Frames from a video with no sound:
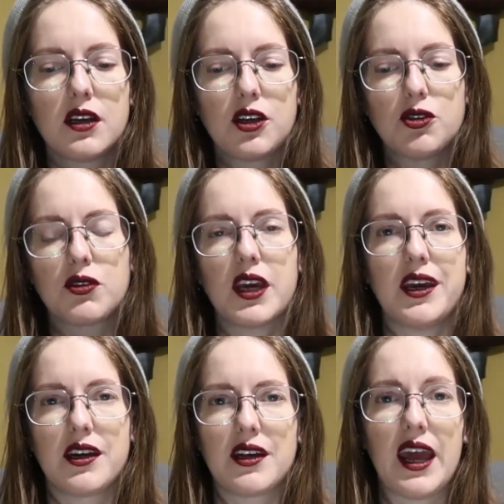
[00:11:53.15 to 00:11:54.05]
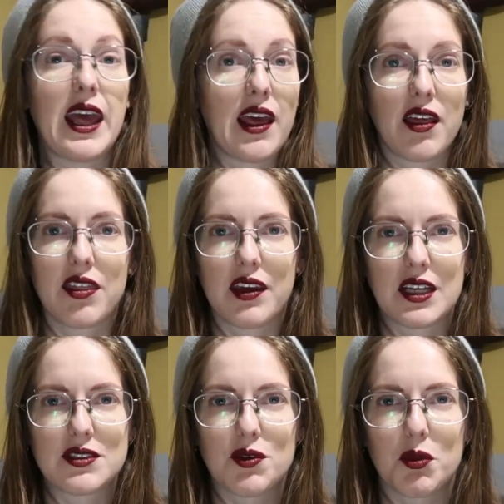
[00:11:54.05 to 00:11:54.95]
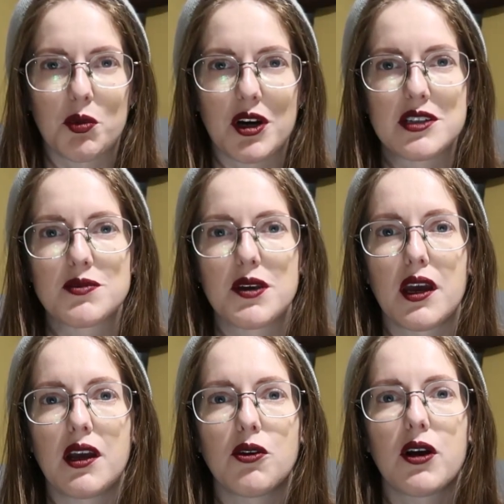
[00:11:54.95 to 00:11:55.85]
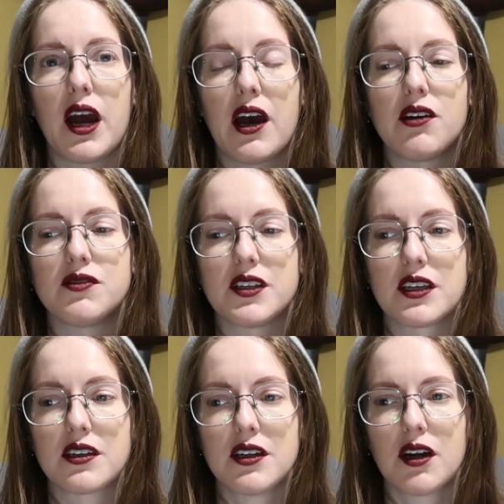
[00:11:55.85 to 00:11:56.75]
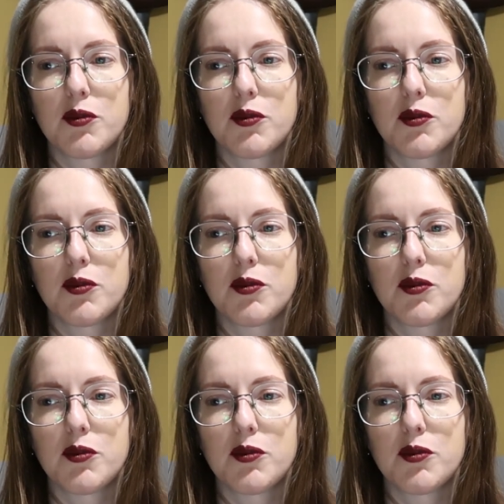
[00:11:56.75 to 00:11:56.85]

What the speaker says: you can hang things from your breastplate or have like